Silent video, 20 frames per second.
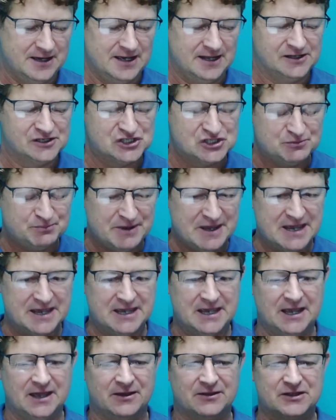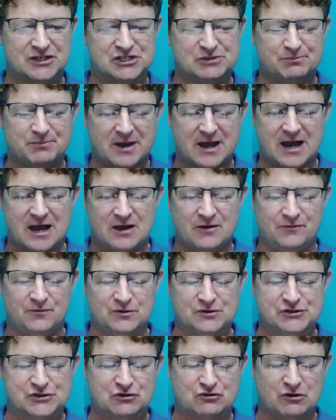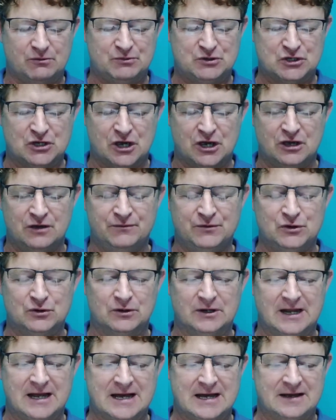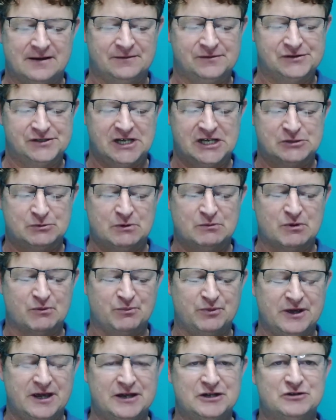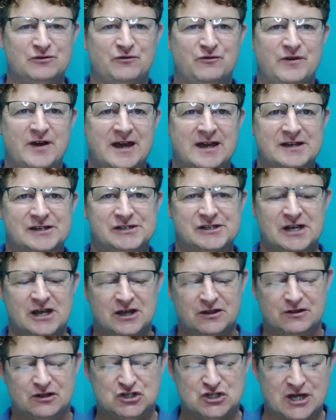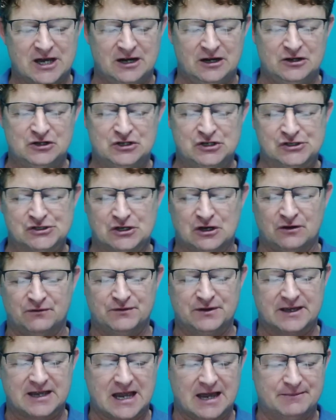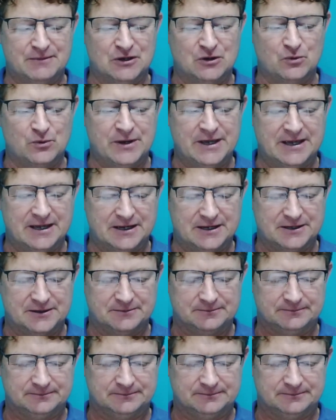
and speaking this powerful scripture over your lives as we prepare to face the challenges of the coming week.